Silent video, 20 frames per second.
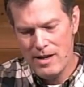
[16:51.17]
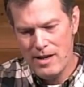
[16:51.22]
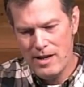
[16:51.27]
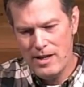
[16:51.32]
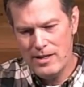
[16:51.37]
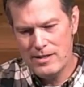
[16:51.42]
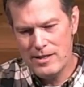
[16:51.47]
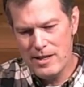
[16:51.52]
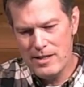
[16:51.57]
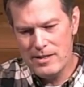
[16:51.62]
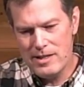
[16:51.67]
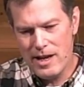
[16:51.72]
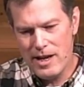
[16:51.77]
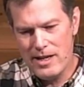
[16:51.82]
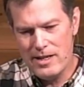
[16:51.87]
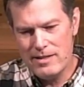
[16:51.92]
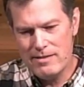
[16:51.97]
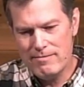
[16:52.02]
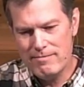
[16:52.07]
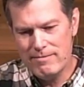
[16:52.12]
And since
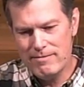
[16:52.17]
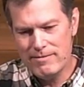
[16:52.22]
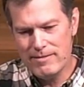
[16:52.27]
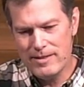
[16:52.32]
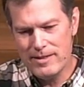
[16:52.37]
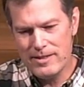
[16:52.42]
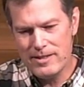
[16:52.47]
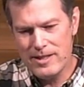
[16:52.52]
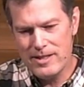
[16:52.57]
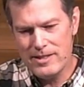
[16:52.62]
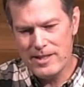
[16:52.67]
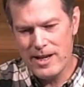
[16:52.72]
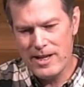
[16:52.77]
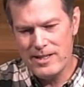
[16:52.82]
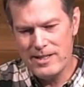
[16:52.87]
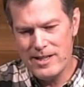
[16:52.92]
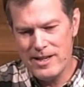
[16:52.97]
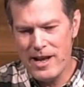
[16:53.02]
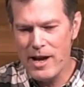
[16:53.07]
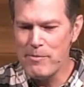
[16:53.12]
I since I
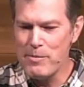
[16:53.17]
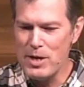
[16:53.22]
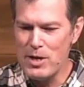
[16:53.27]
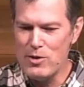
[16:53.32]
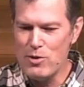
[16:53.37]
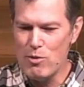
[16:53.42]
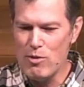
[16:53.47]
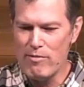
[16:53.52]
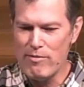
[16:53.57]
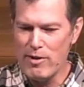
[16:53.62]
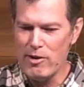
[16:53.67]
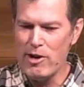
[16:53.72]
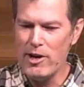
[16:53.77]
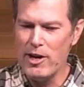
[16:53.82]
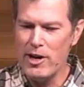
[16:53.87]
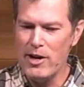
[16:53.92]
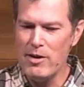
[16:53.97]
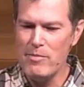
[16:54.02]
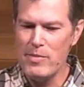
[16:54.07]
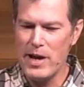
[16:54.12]
did, I'm going to do a very
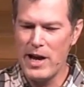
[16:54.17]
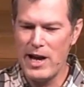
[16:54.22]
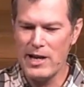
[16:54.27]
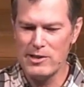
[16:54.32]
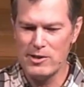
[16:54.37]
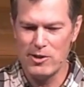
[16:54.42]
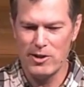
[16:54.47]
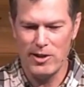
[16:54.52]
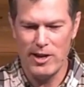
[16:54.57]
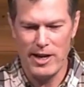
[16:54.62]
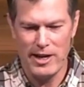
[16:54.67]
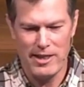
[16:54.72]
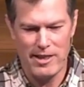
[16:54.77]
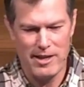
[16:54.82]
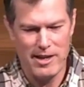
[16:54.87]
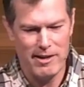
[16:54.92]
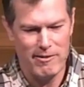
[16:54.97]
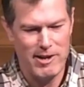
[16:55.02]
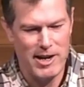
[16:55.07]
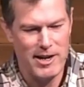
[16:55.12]
unpastor-like
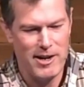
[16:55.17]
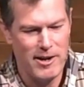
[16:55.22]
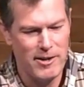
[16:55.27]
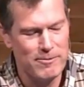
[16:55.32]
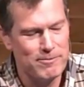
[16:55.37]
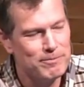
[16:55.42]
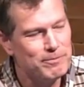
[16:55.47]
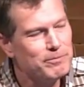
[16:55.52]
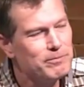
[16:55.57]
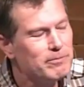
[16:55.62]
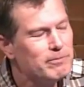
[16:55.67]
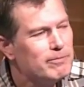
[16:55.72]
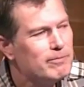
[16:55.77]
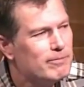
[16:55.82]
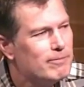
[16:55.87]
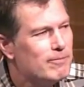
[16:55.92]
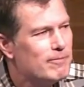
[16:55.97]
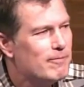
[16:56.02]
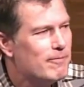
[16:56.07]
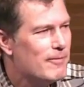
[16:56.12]
thing right here,
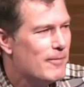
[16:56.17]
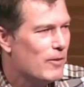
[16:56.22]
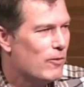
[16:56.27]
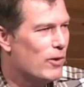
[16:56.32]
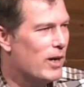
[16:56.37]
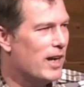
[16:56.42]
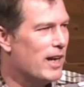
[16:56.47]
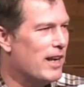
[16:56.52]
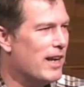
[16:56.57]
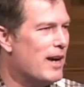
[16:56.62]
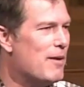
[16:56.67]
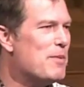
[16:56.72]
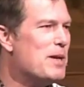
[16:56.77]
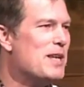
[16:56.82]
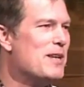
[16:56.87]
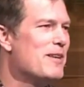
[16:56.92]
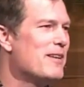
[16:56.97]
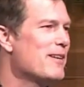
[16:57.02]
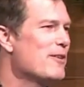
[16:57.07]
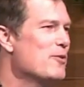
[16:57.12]
right? I
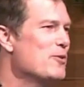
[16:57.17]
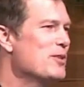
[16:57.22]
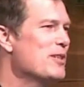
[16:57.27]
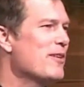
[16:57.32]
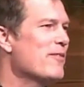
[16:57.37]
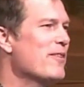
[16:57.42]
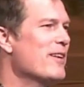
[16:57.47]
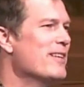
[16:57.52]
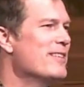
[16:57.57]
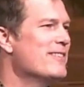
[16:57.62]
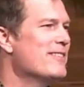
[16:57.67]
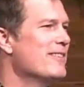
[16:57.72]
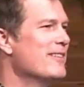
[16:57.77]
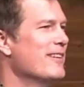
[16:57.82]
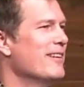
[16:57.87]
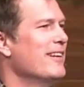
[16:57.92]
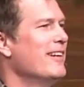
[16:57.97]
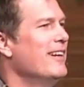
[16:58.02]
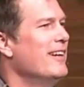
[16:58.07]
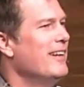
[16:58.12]
mean, who's ever? It's
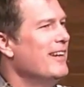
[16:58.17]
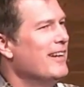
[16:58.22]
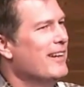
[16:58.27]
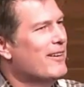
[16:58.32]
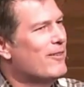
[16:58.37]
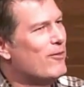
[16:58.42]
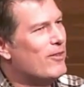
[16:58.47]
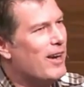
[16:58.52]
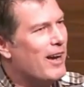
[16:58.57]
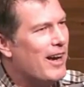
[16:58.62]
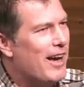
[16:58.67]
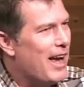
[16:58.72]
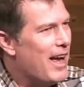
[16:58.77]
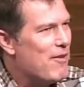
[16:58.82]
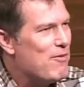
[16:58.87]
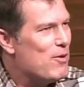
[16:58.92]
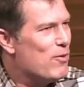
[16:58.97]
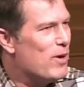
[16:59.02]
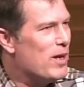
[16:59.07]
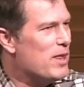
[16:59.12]
I
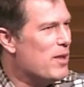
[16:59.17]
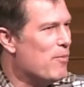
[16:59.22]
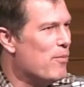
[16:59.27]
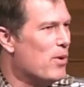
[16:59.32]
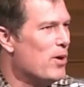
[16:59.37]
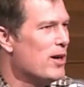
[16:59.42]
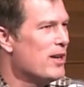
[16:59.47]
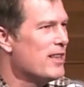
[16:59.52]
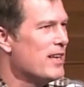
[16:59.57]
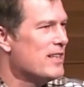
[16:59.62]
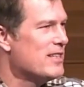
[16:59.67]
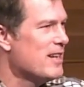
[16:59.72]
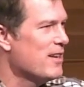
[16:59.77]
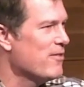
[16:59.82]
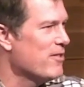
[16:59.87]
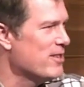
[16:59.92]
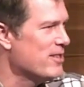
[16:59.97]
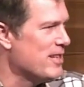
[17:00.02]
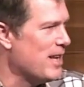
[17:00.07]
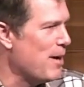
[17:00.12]
haven't read the book. That's
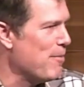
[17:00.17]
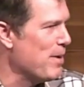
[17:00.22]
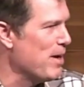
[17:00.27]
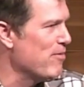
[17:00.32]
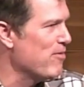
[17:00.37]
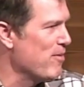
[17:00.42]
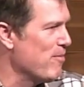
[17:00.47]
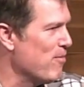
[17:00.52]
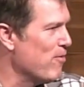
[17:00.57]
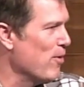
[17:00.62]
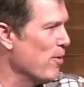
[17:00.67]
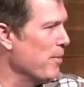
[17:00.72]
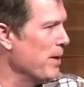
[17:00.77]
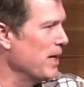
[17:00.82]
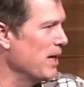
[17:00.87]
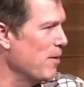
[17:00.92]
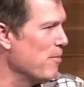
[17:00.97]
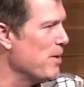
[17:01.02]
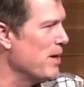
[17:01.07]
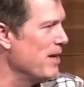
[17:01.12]
never stopped me from forming
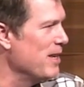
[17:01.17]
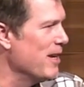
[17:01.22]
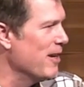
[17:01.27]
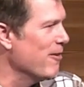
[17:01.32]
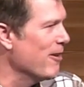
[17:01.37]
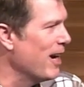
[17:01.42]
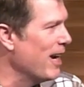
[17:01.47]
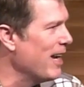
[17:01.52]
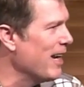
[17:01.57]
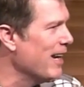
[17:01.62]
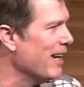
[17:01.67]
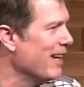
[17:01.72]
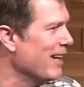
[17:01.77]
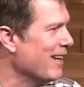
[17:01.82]
an opinion, right?